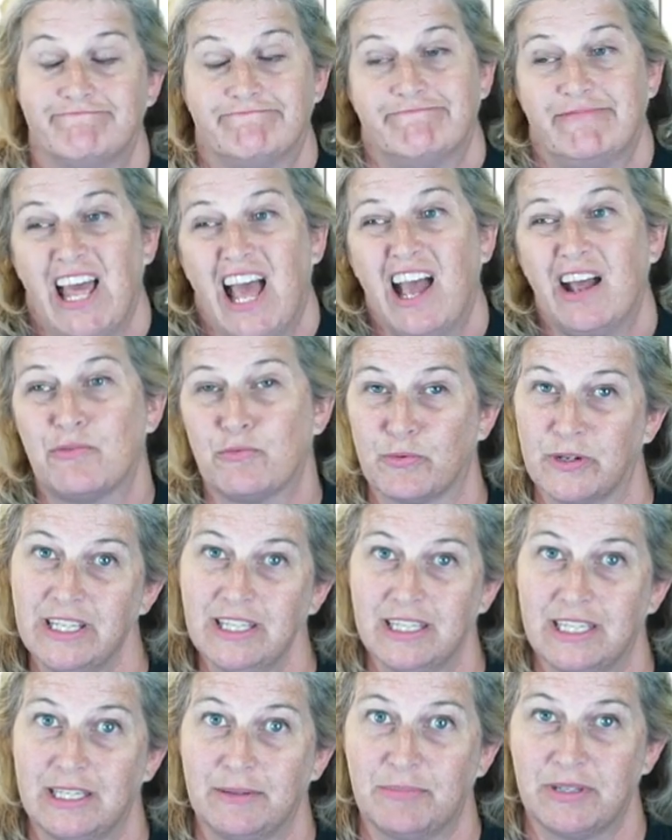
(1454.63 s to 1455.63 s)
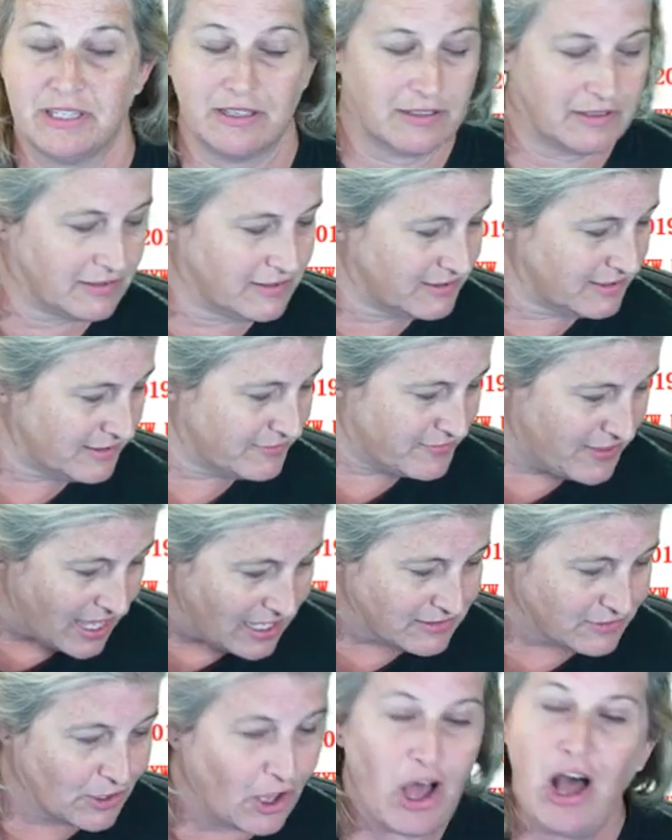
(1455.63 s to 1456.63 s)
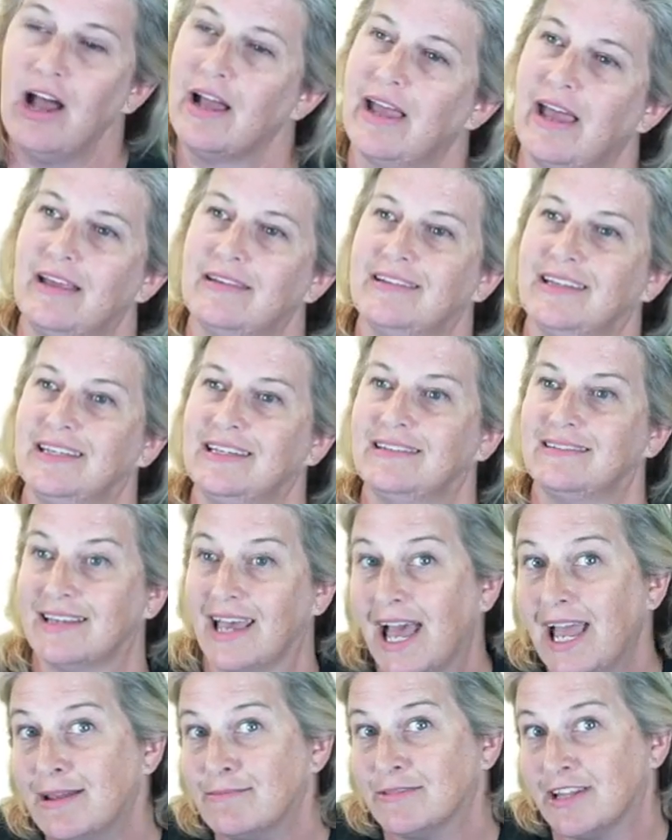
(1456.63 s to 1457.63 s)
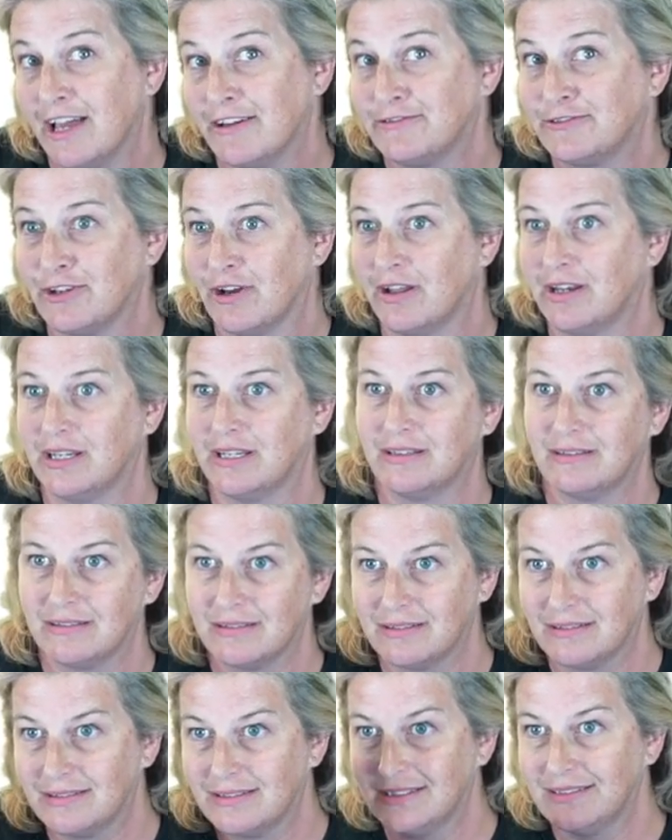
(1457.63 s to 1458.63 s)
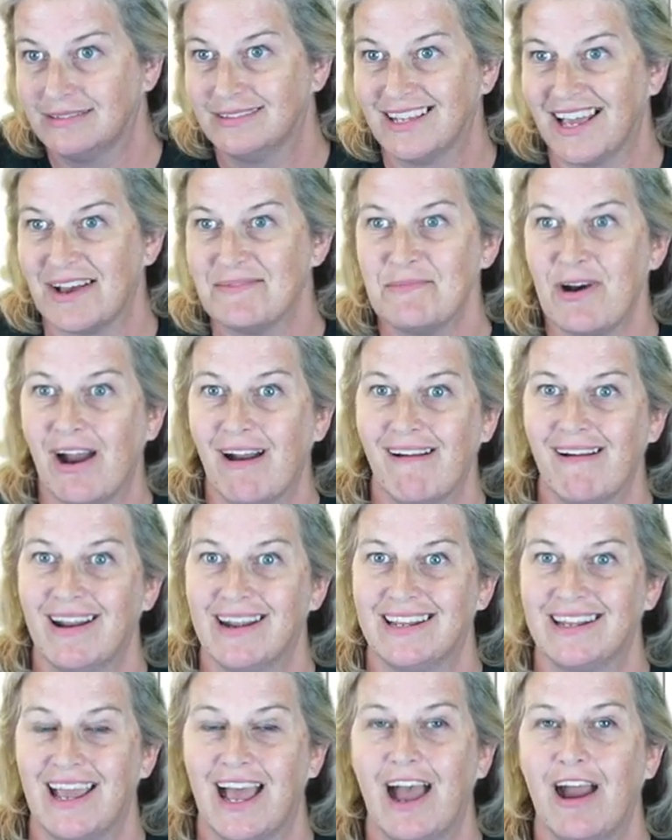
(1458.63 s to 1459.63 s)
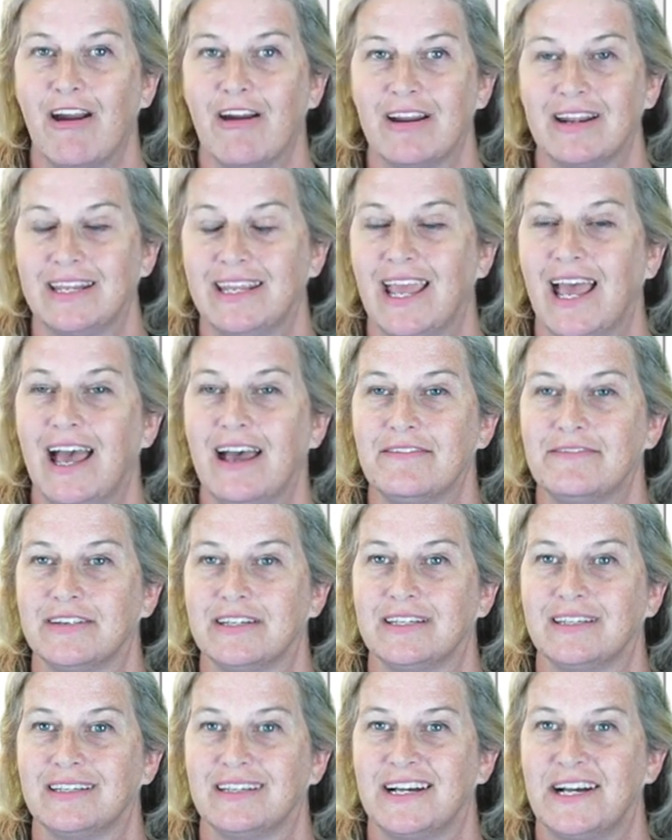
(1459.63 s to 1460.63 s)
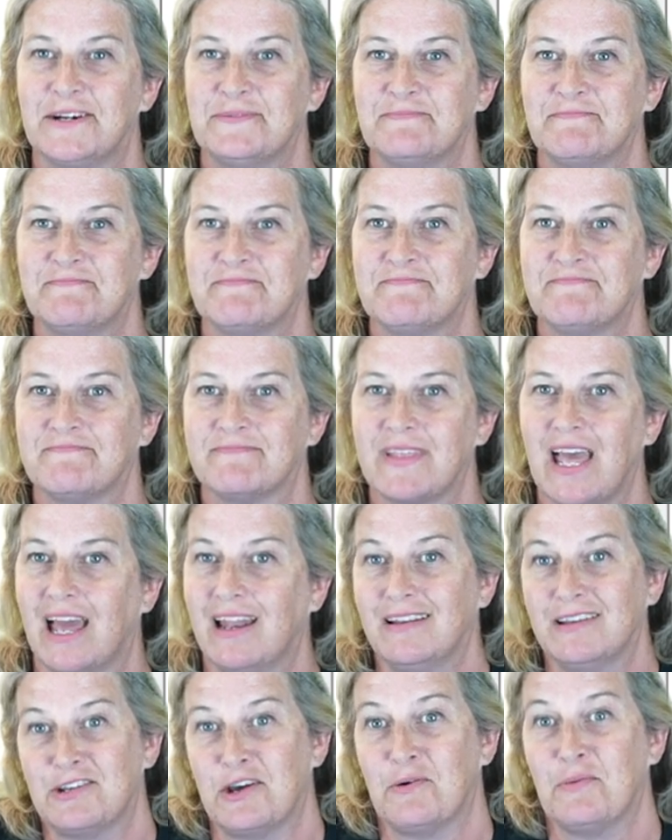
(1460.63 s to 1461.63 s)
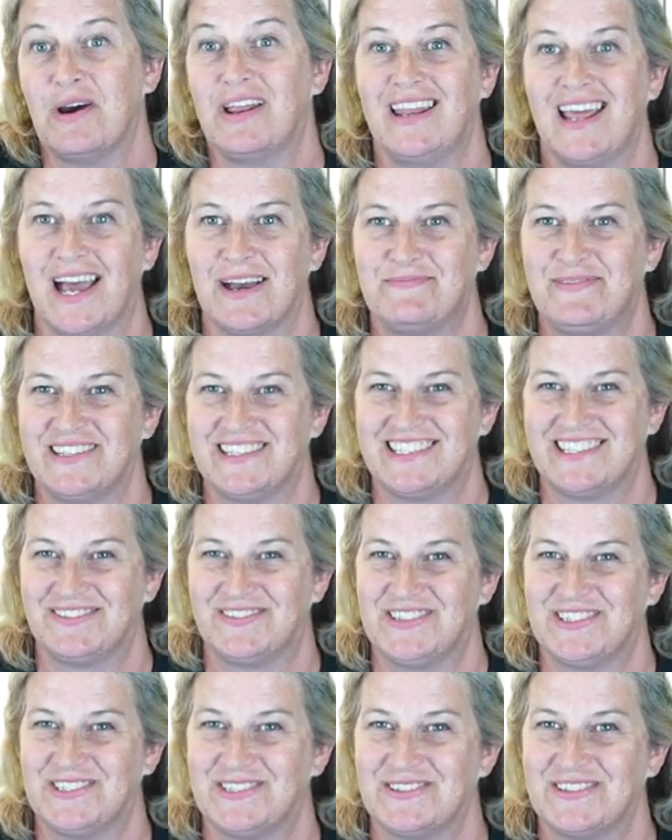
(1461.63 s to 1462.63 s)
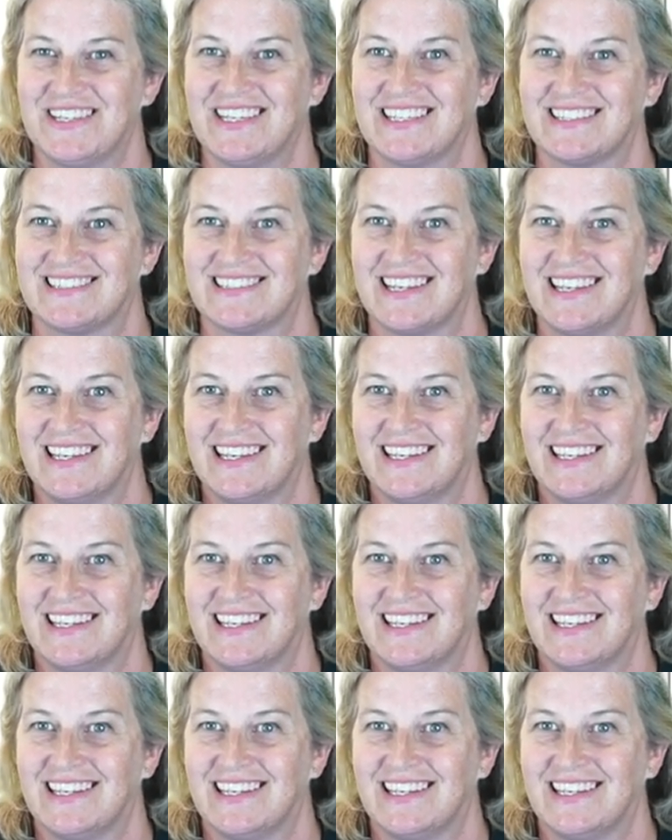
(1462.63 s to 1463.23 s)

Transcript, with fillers: Not really, because if that dog has any time left on it, I'm already I already have a um I don't know what happens if you do this.